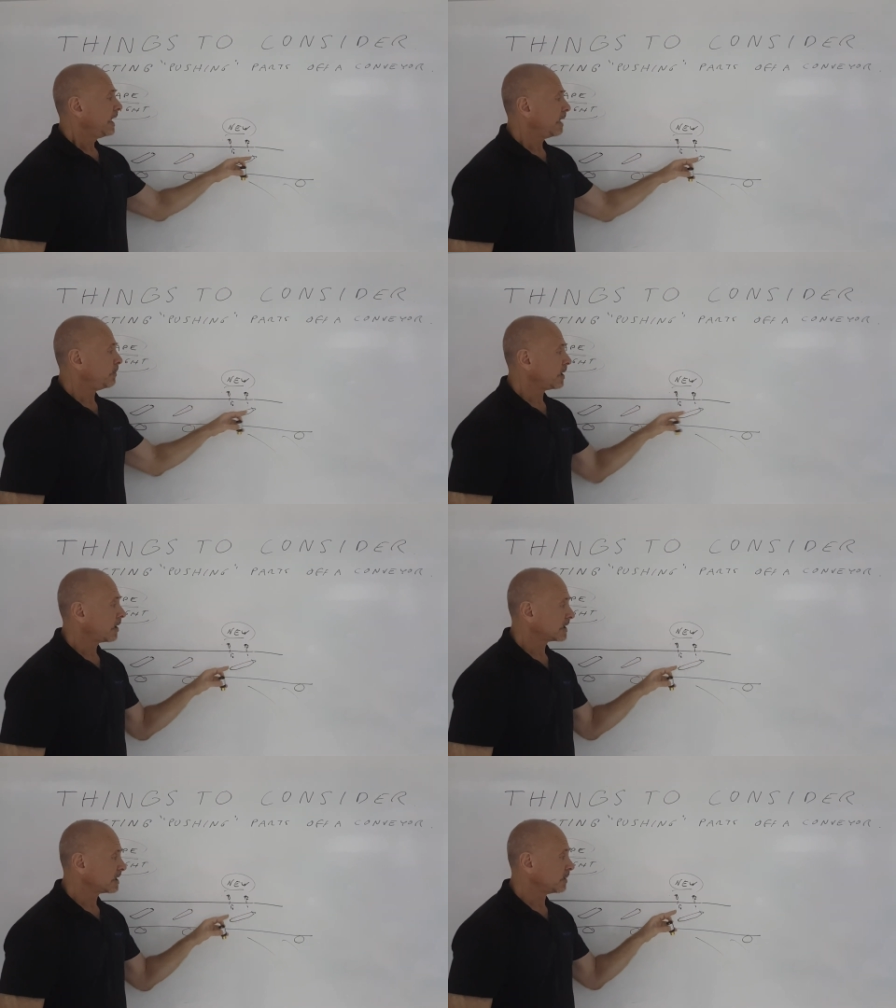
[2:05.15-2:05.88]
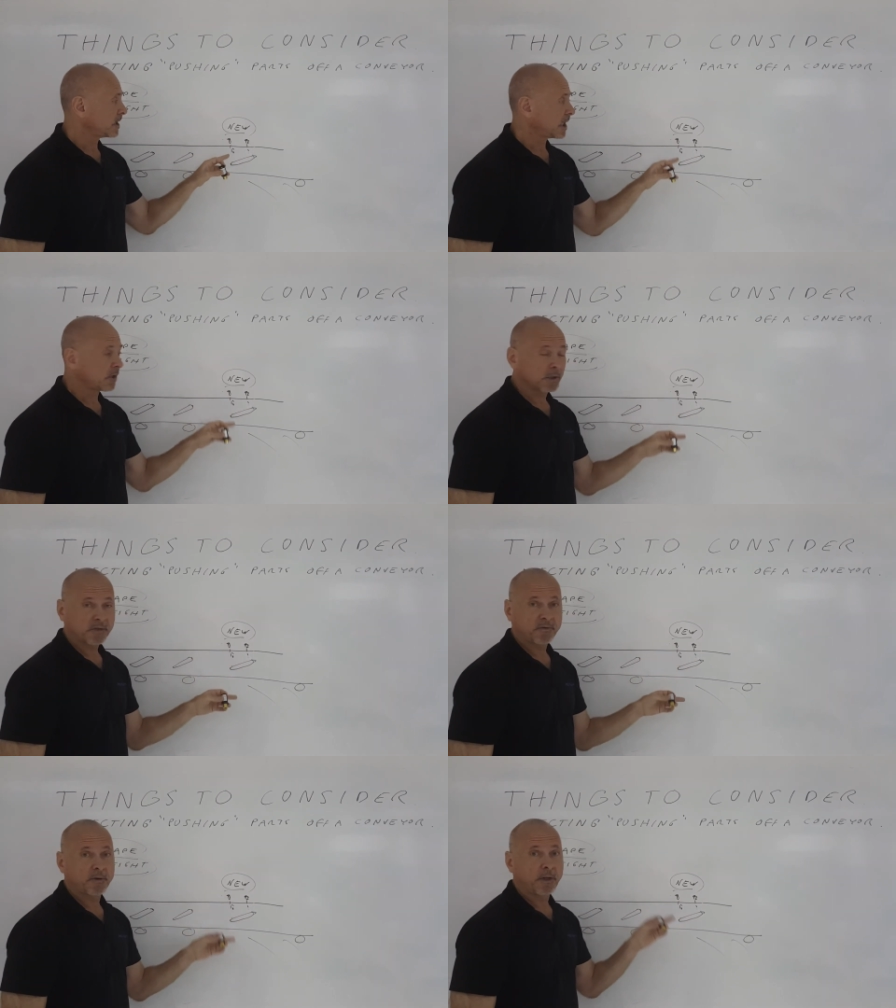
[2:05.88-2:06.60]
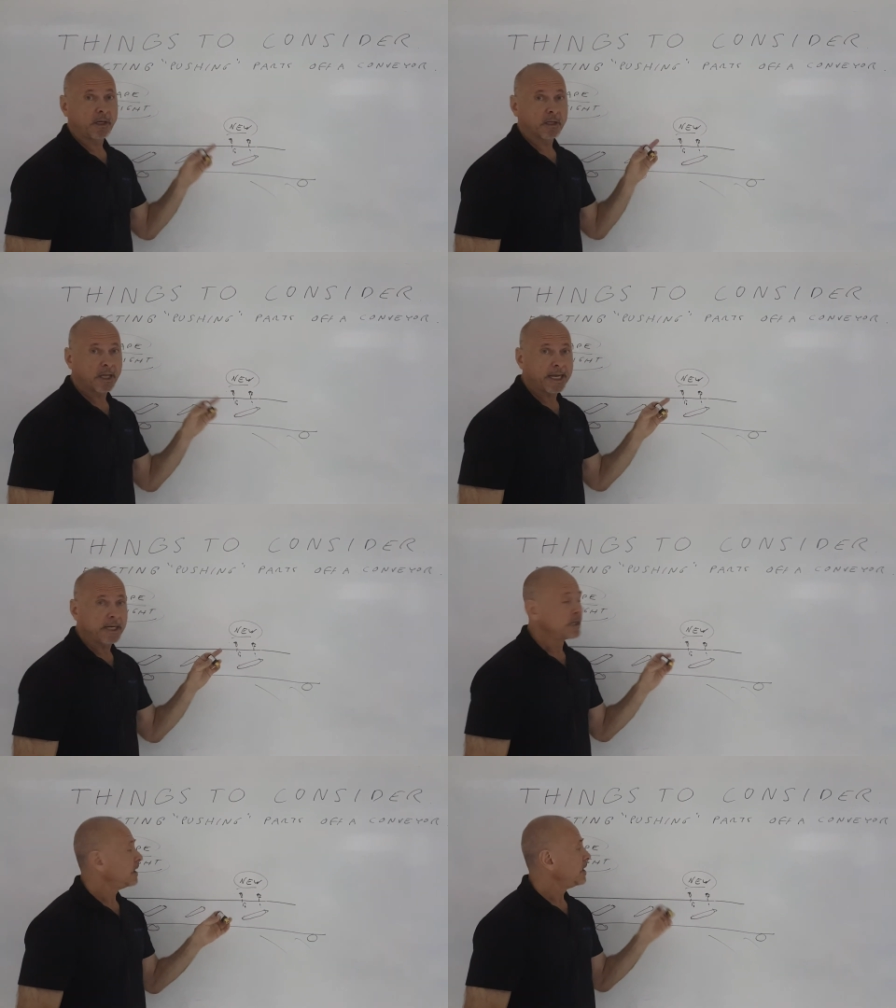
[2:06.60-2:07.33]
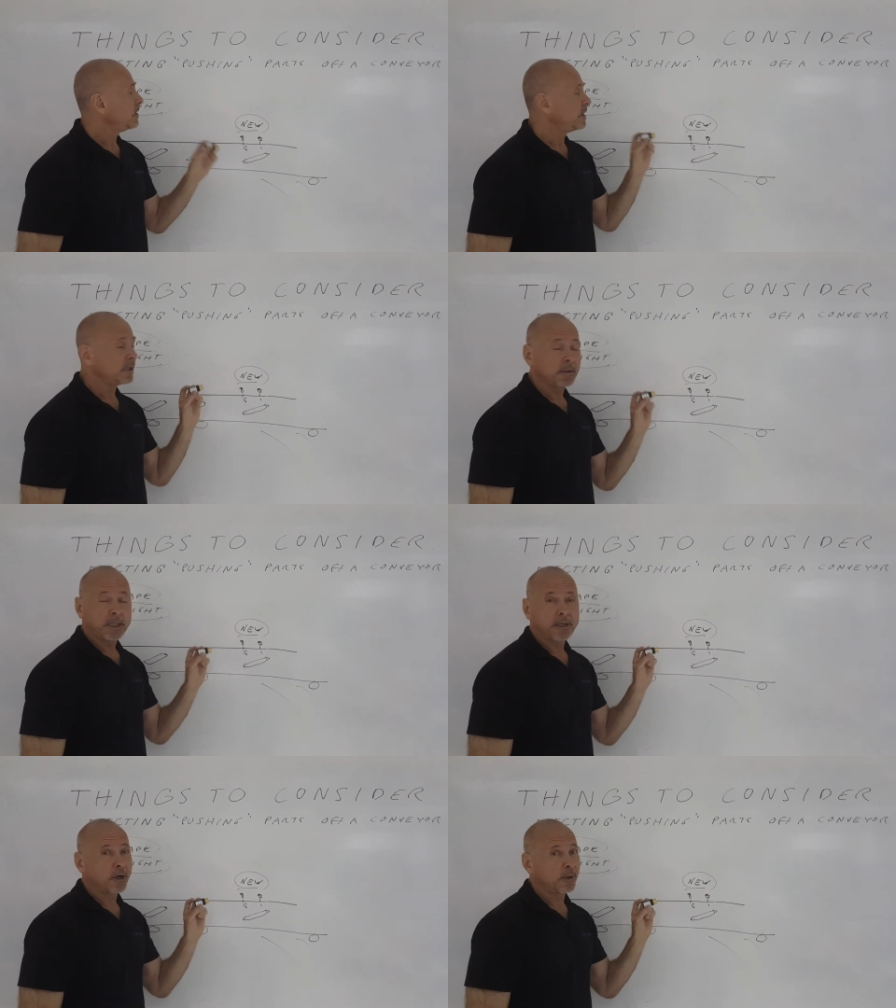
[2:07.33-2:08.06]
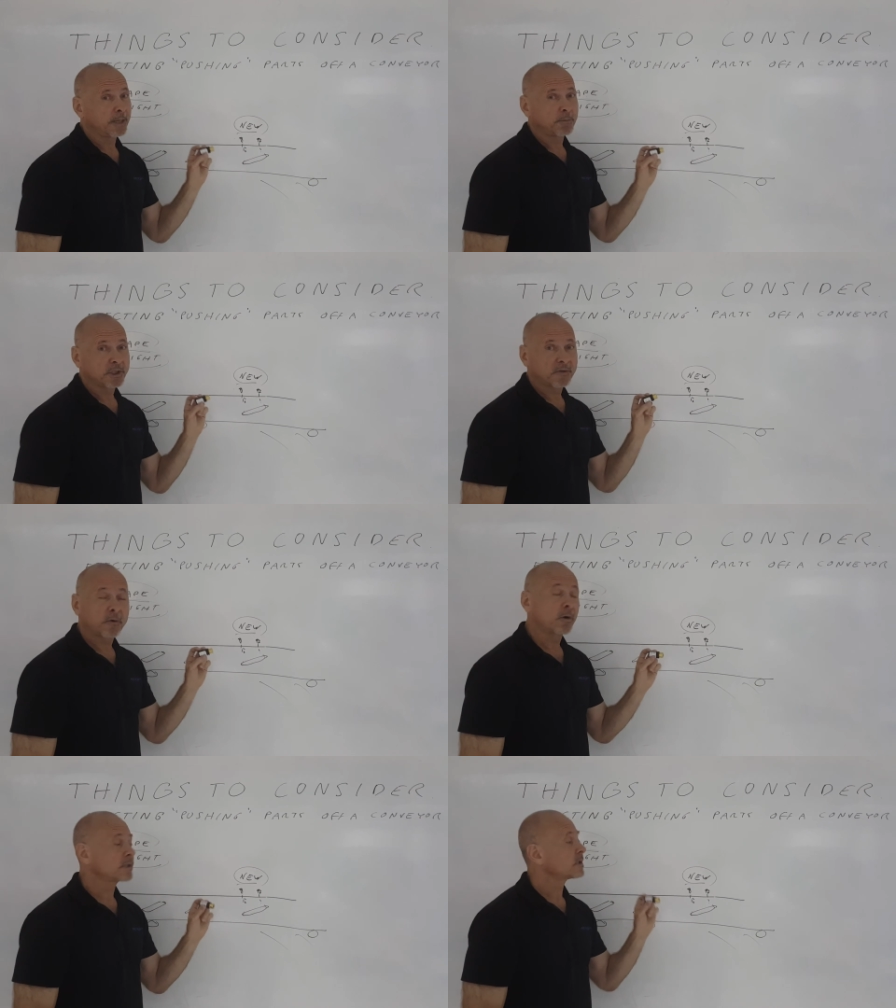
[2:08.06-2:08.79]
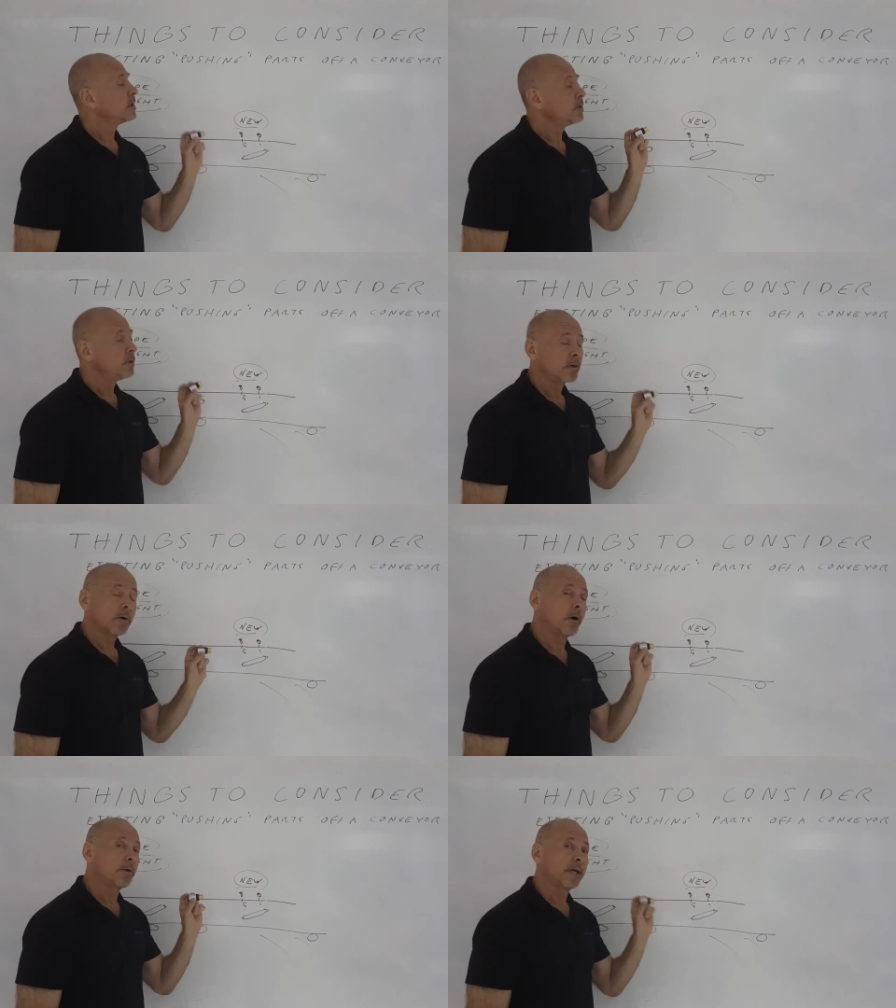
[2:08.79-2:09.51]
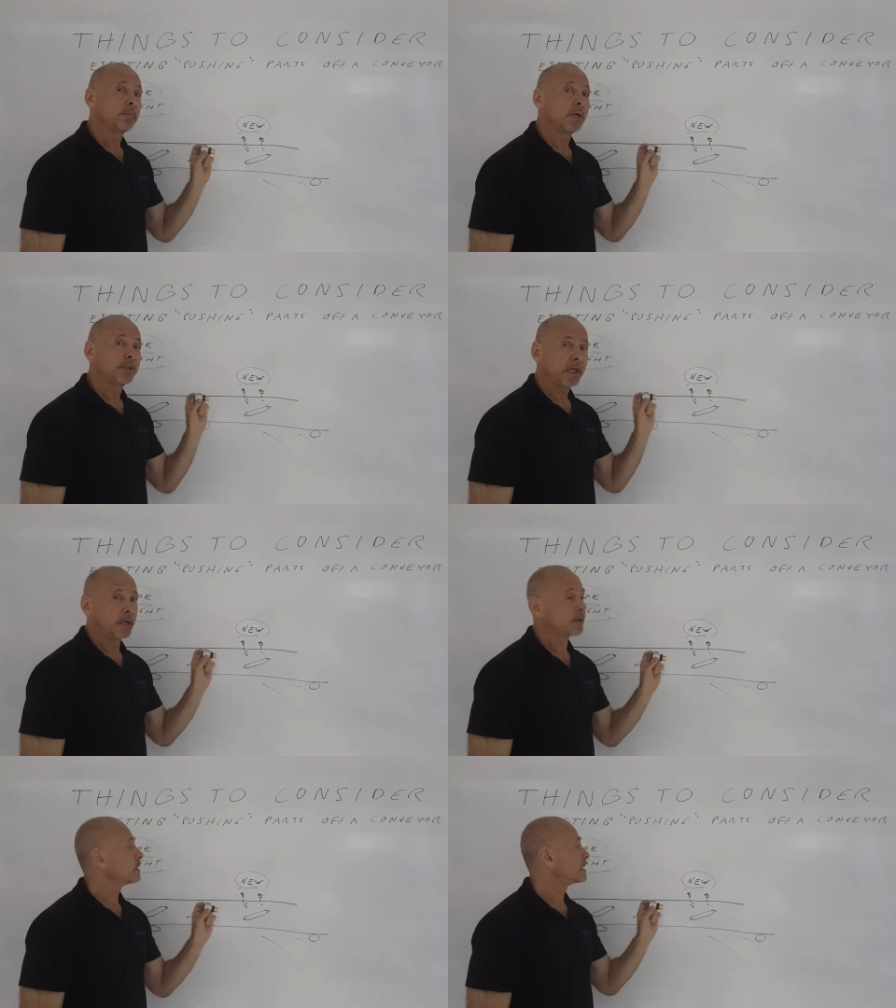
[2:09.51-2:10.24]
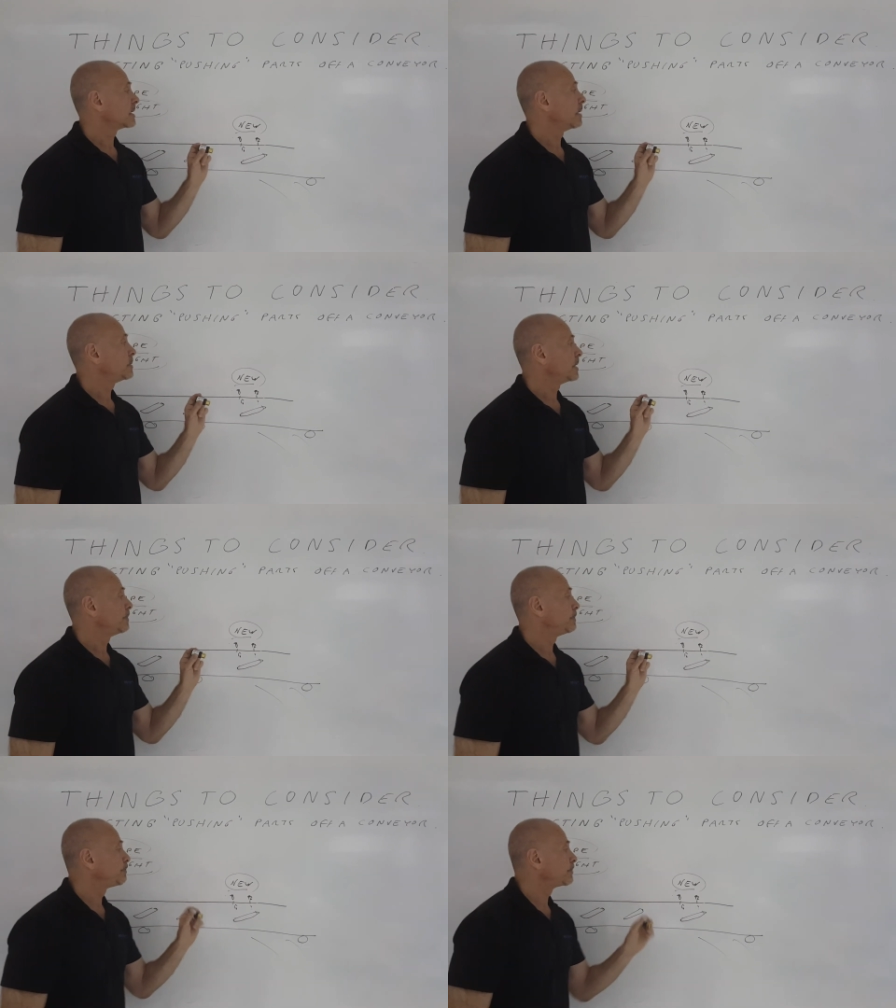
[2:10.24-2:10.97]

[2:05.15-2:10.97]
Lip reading: And because the material was fairly light, you didn't need all that much force, nor all that much air consumption.